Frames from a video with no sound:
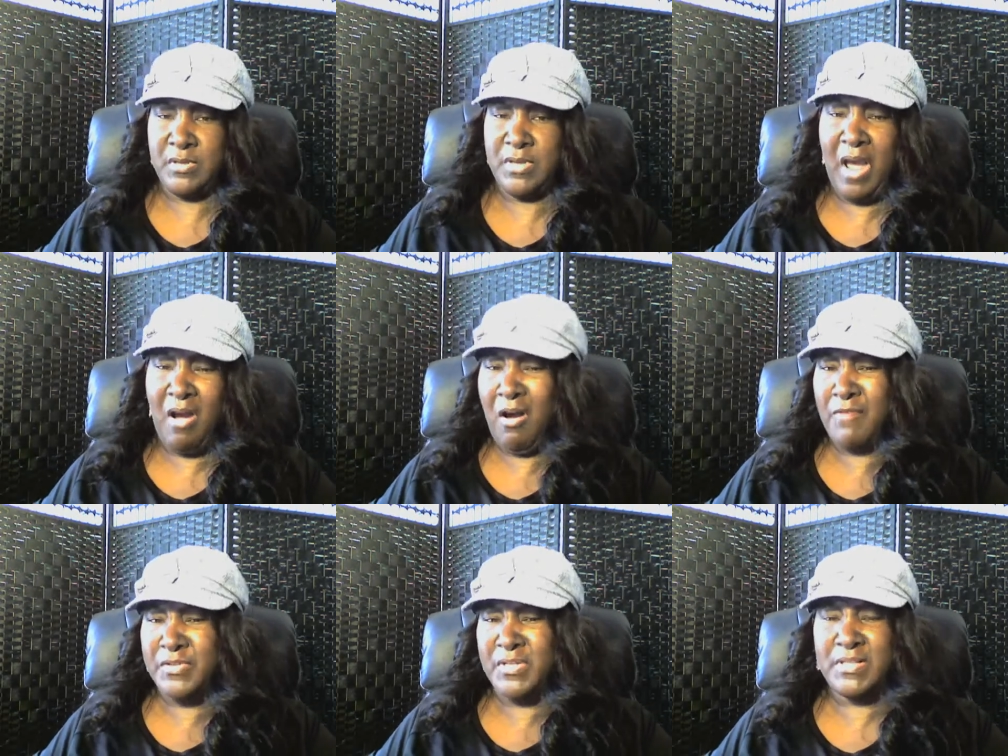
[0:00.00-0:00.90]
not
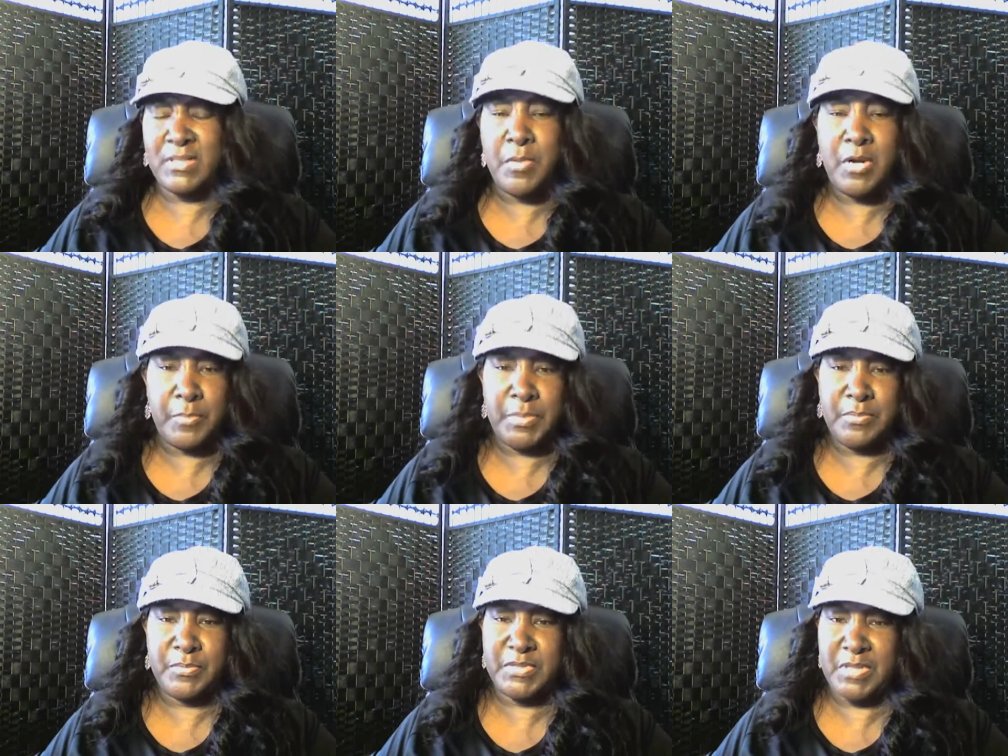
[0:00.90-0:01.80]
often as some other
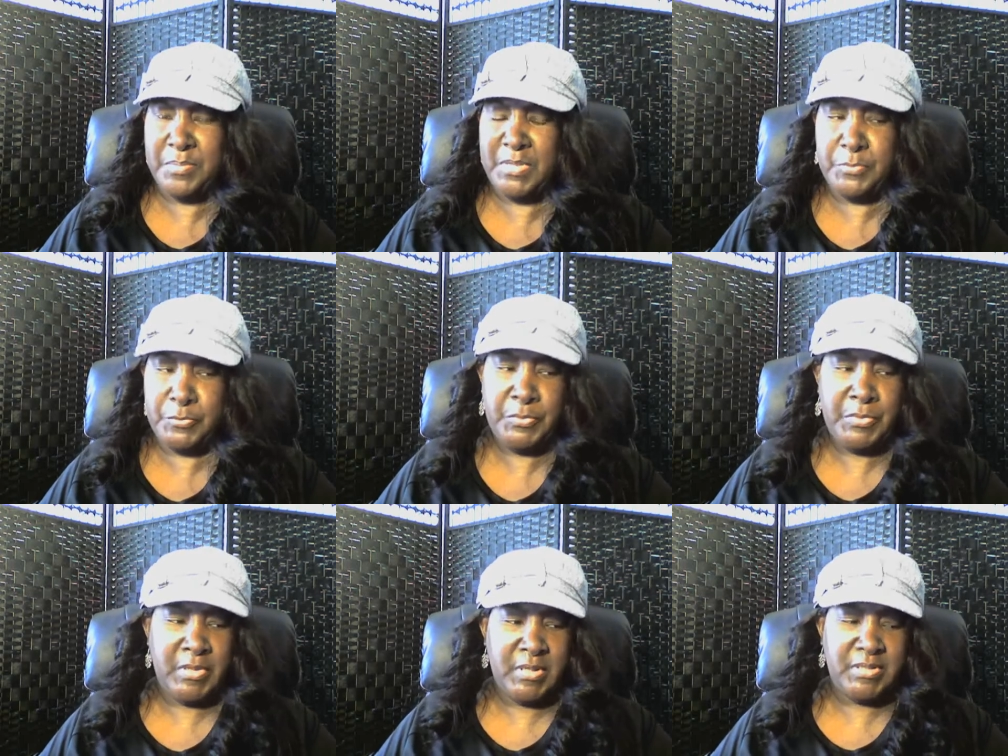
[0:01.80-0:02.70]
people. Some people
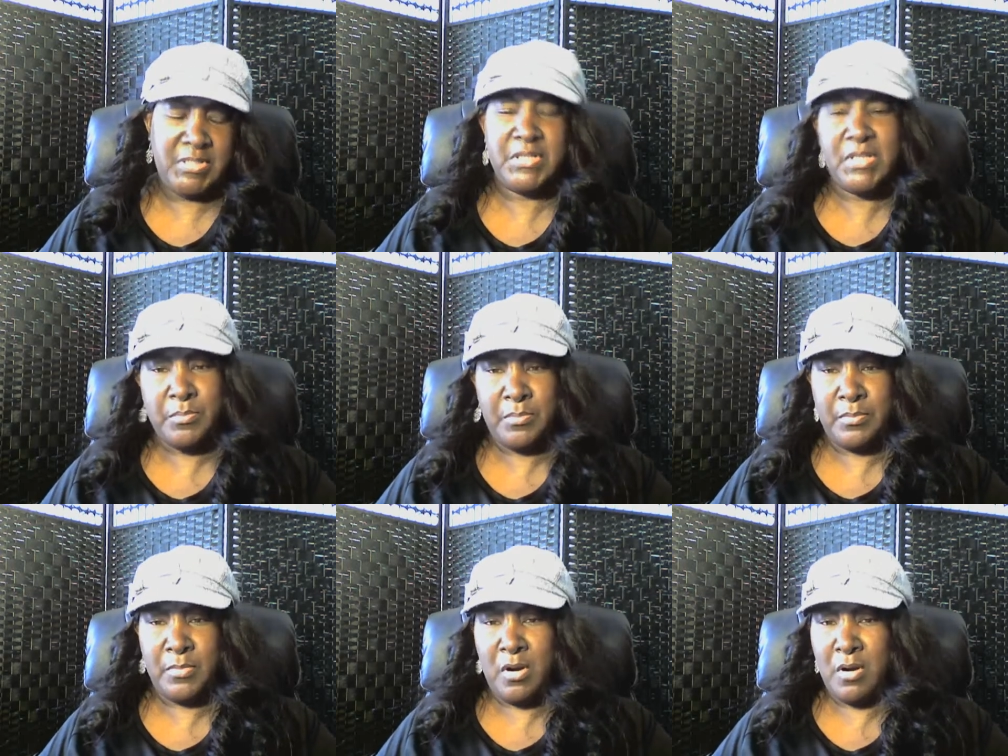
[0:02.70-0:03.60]
tend to get
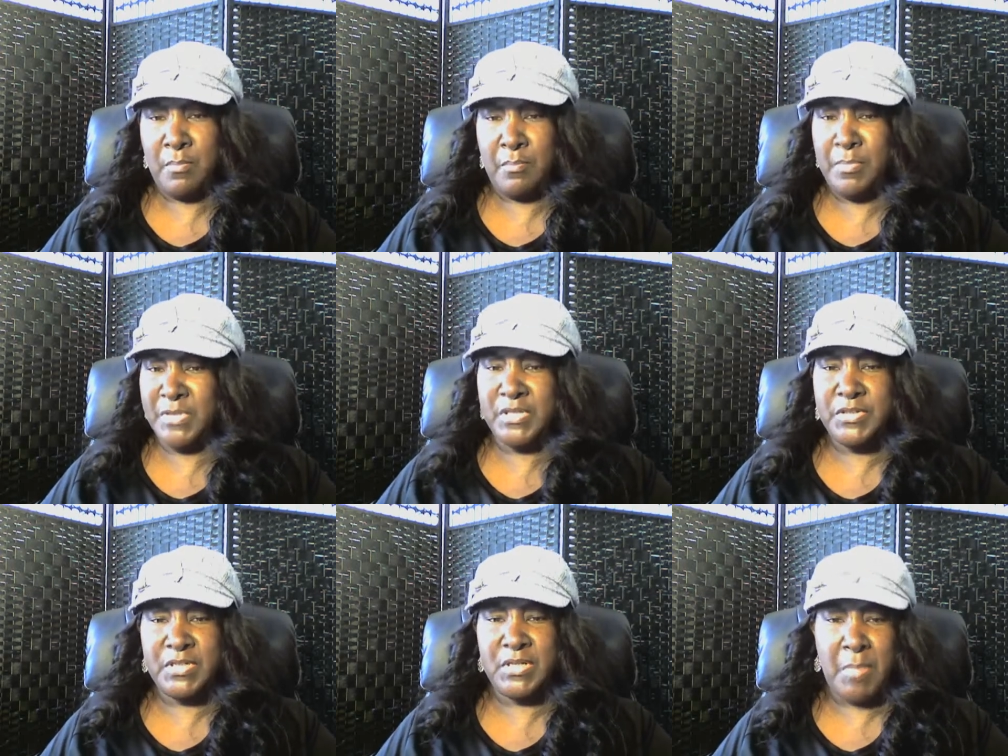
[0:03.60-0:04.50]
um,
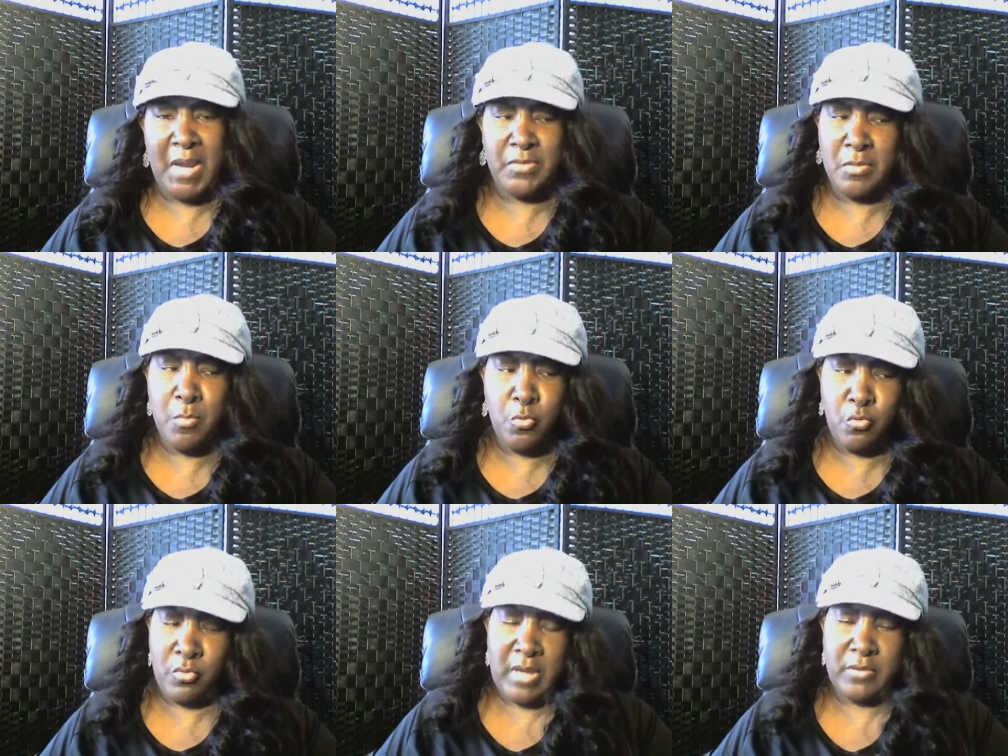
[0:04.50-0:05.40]
mosquitoes tend to bite them
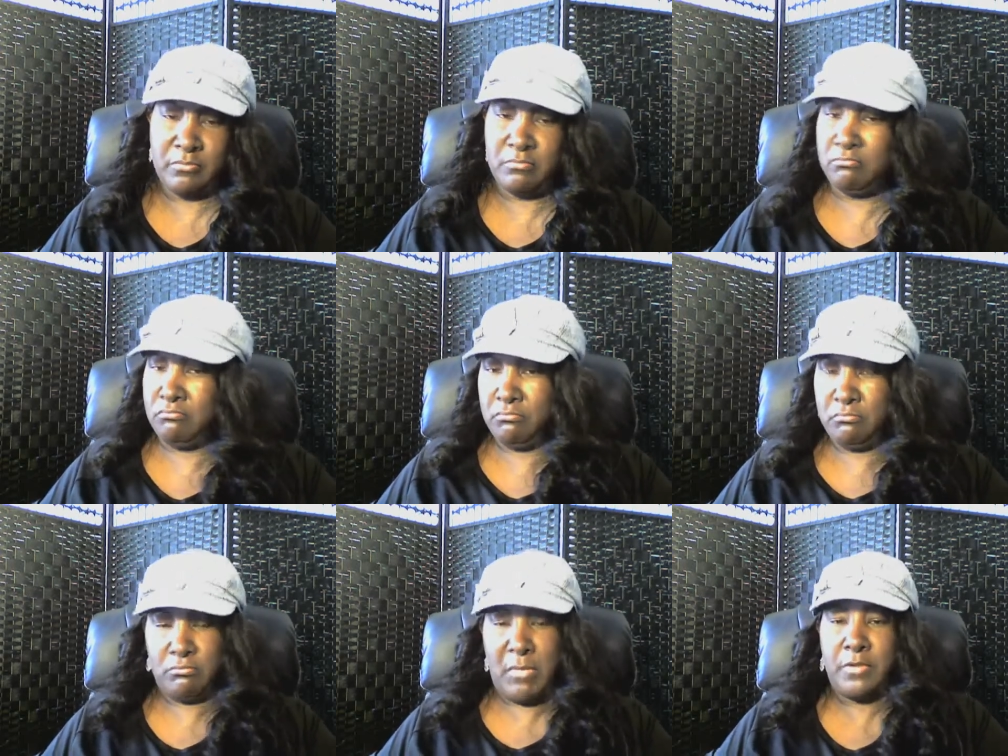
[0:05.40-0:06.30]
more. I don't
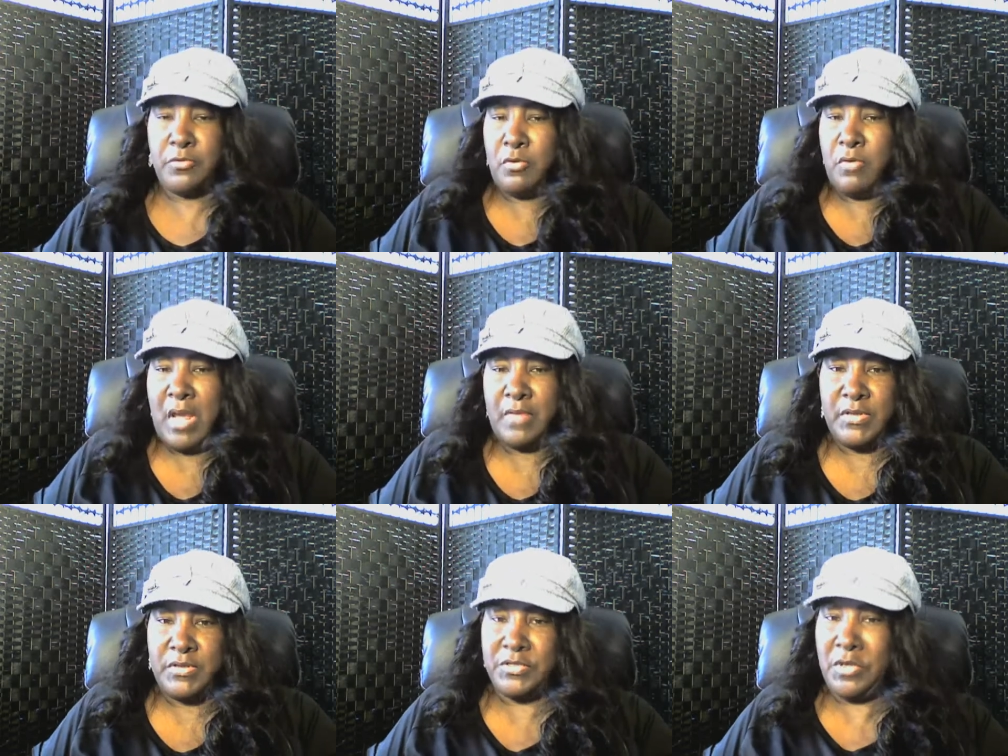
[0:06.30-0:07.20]
I don't know how they
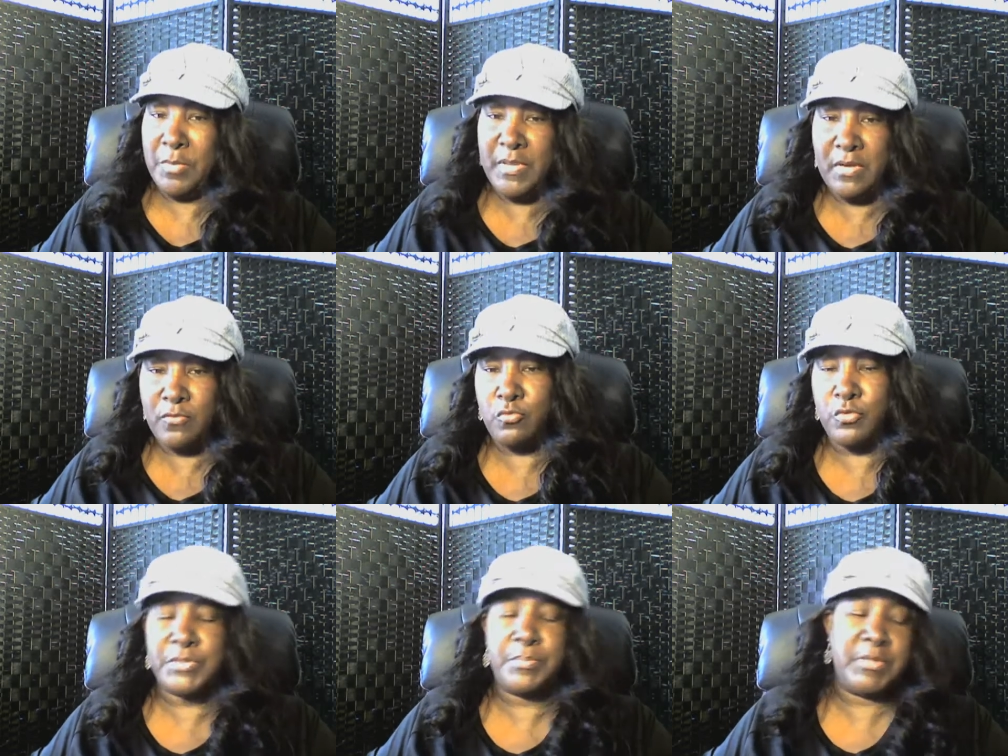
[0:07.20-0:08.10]
determine that, of
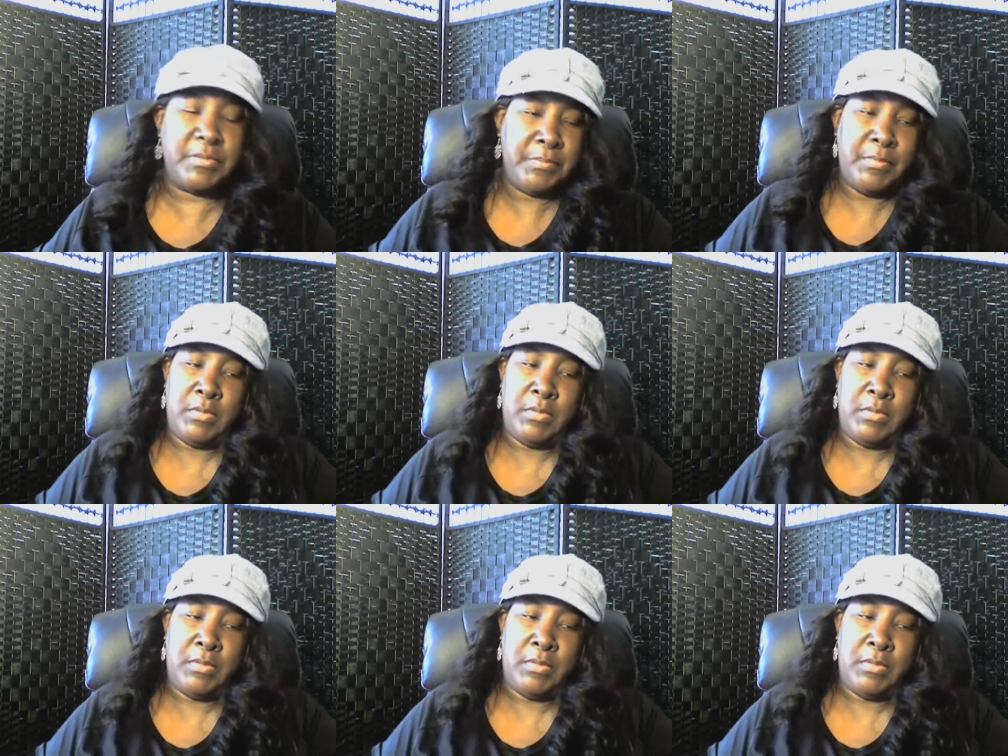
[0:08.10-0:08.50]
course, but